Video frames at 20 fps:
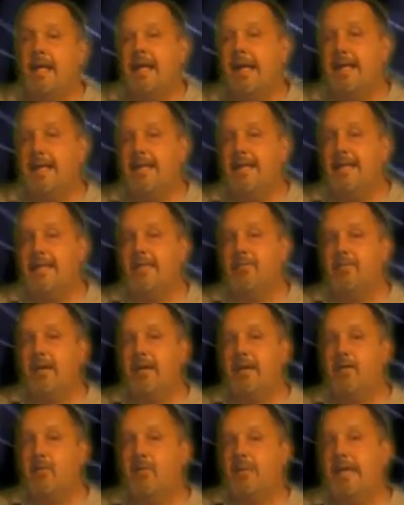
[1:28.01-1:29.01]
And you
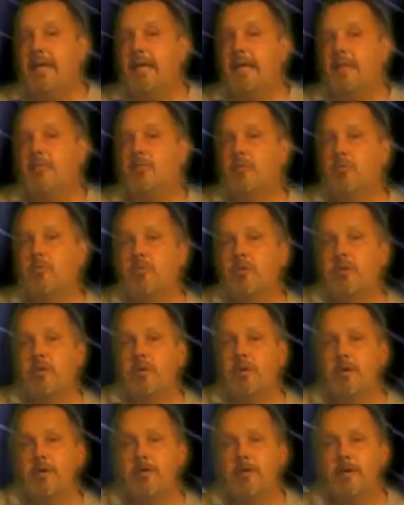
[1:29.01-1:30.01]
might create a
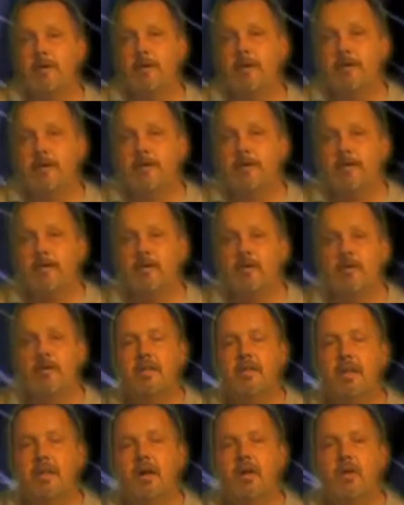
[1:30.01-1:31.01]
report on, I
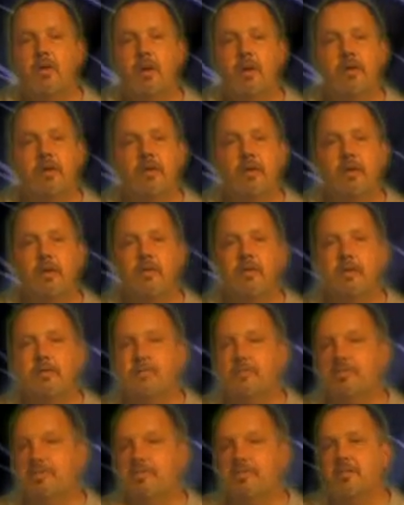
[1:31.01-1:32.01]
don't know,
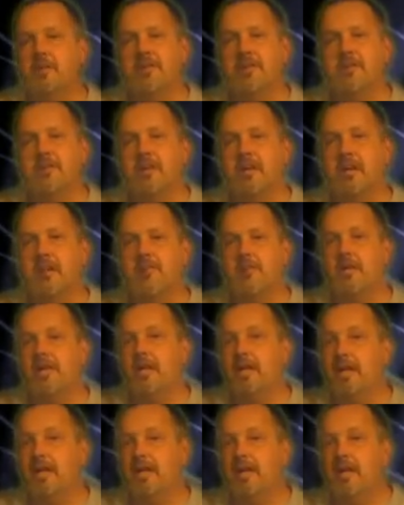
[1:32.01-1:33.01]
I'm just off the top of my
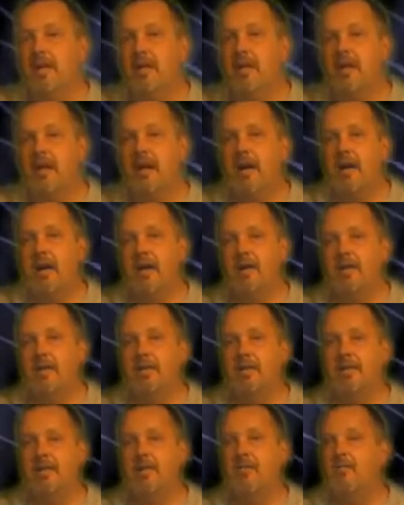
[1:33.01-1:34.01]
head,
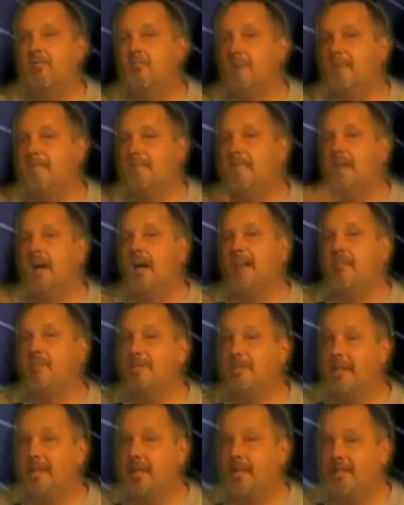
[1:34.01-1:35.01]
the best time
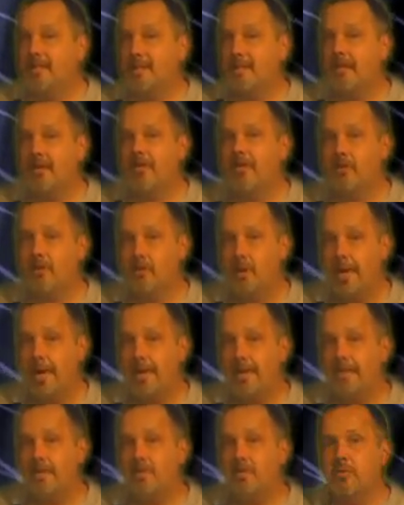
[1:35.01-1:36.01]
of day to cut your
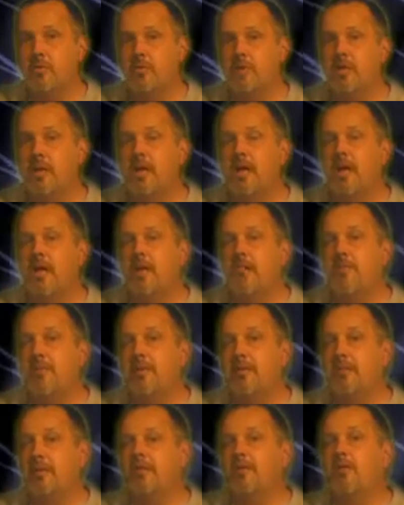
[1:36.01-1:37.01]
grass, or
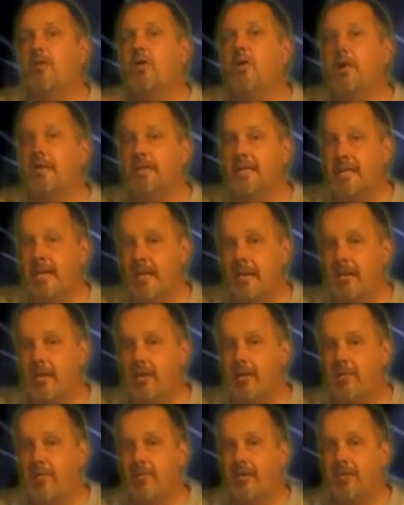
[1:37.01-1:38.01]
maybe lawn
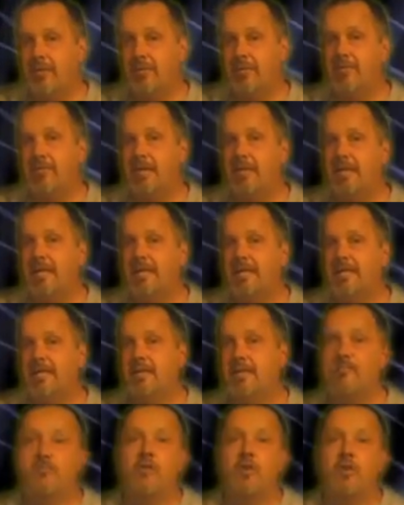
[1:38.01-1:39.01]
care, maybe the right
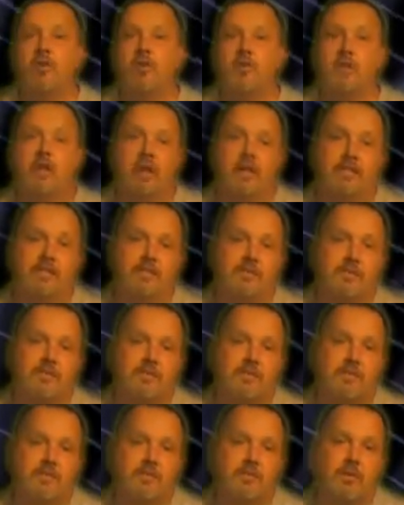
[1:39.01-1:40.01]

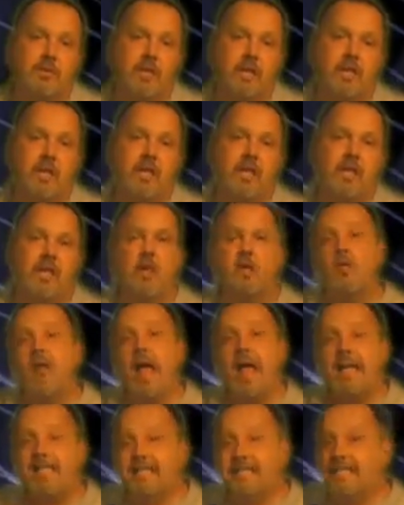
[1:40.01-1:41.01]
fertilizers or the right
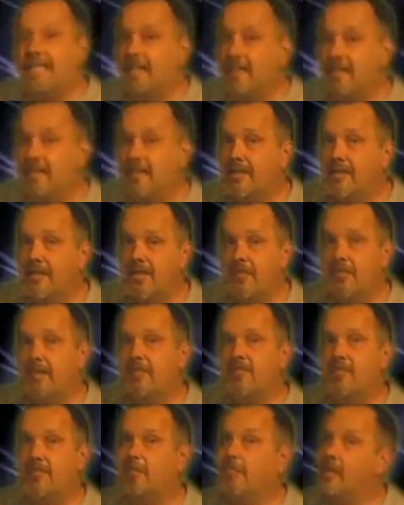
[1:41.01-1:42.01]
grass seed. I
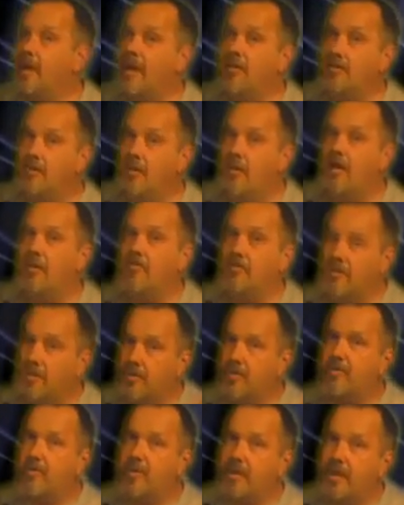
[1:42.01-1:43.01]
mean, if people have a
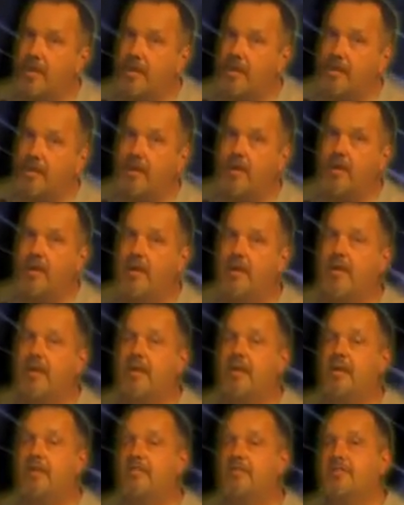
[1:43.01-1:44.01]
lawnmower, they're cutting a lawn.
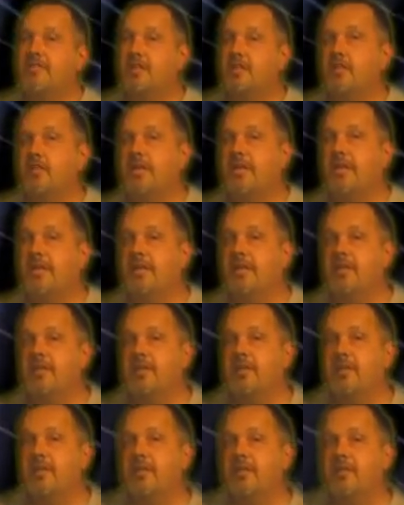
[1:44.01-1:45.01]
So
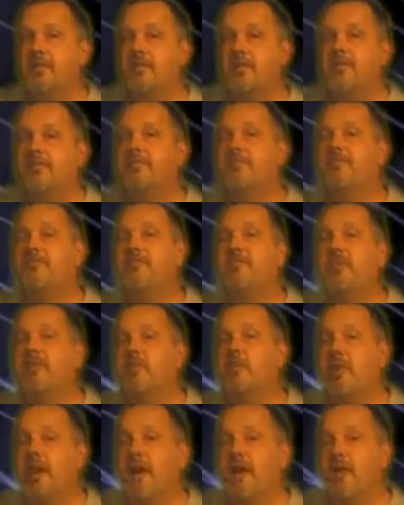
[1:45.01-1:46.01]
you can
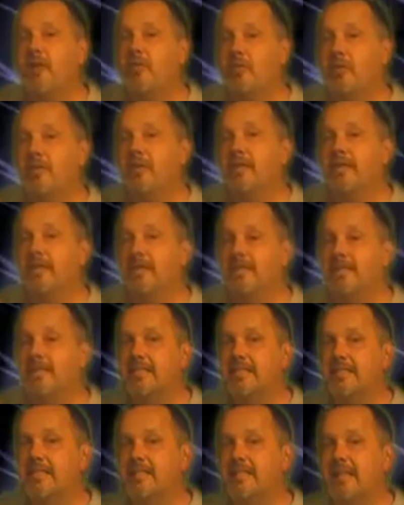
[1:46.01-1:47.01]
figure out what it
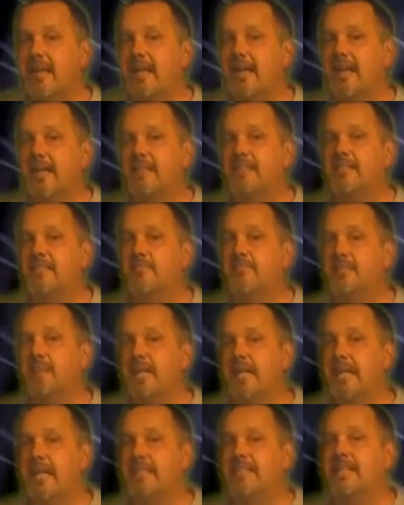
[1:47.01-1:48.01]
is that customer
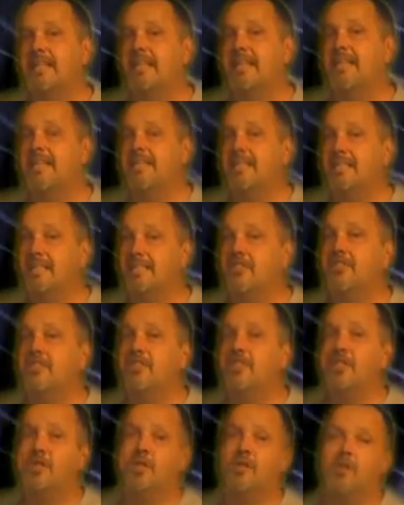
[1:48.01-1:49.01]
needs in
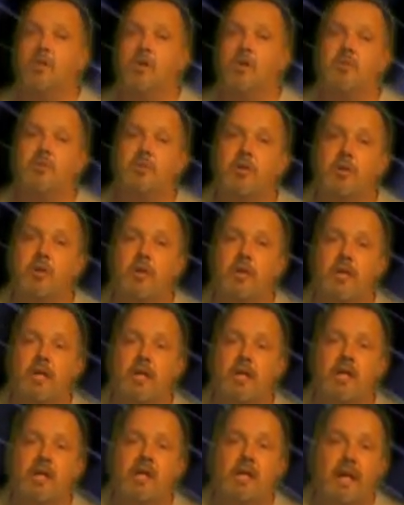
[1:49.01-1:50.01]
addition to your lawnmower.
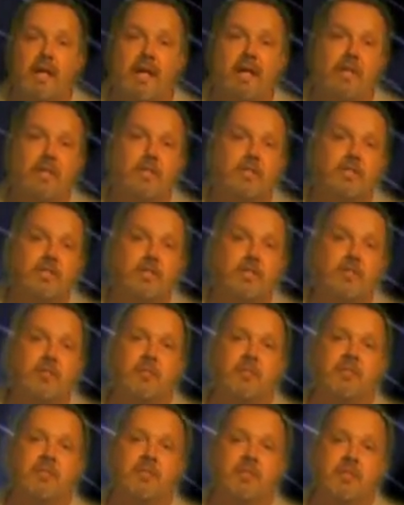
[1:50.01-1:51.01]
And I know we talk
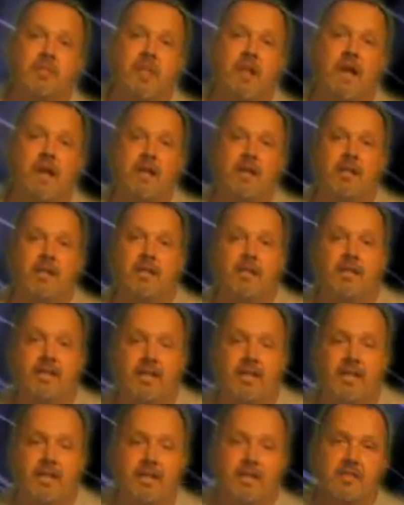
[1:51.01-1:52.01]
about this a lot
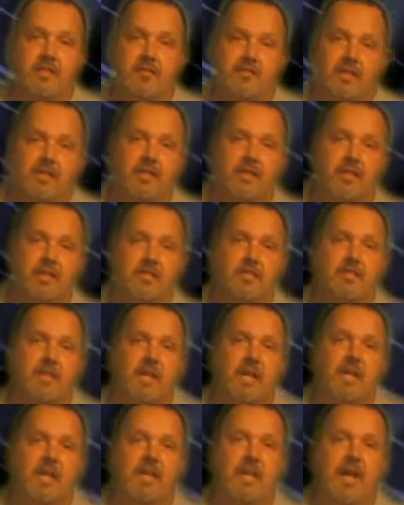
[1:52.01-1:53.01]
in the videos,
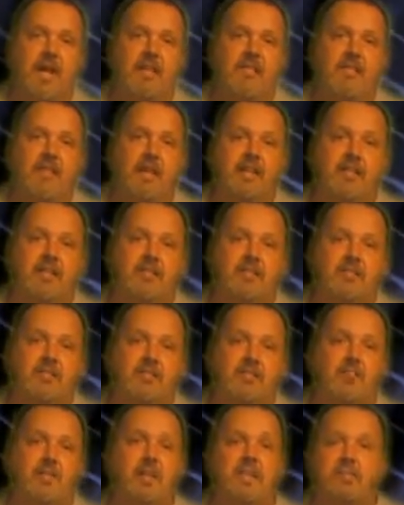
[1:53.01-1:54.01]
and that is
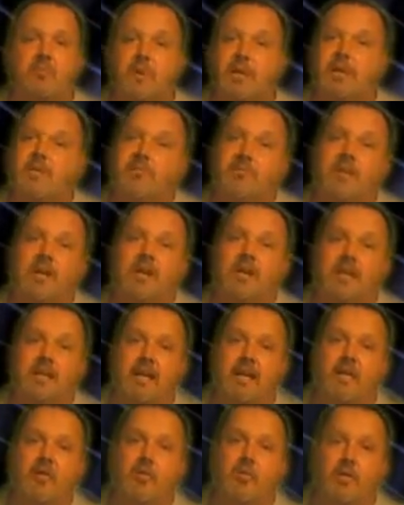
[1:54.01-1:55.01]
the best way to find
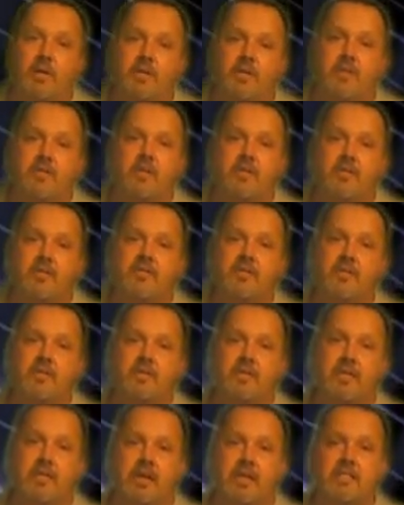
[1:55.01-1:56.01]
out what
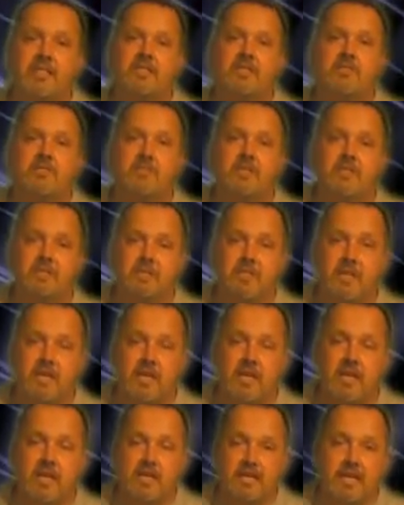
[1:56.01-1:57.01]
the customer is
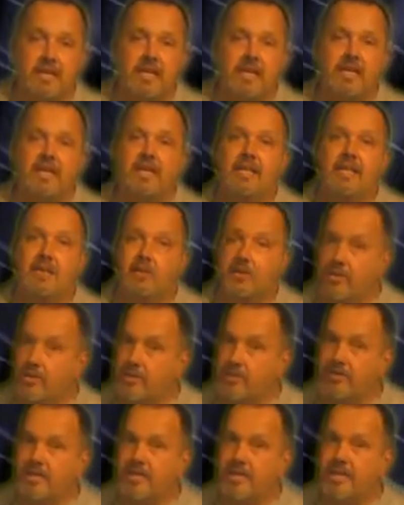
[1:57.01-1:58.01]
needing or
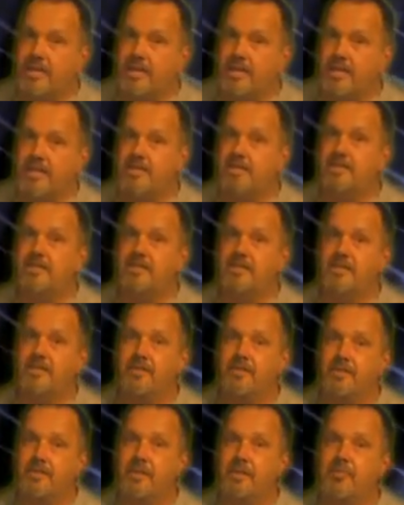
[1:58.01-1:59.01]
using in addition to
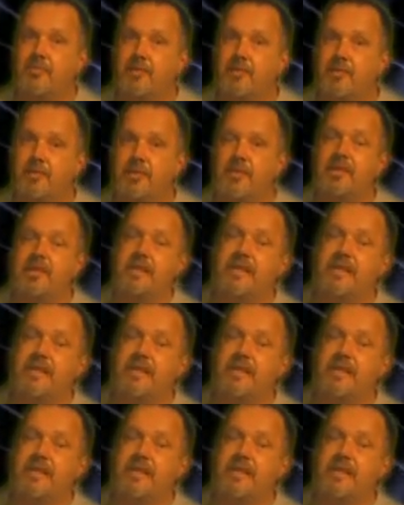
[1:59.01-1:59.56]
their lawnmower.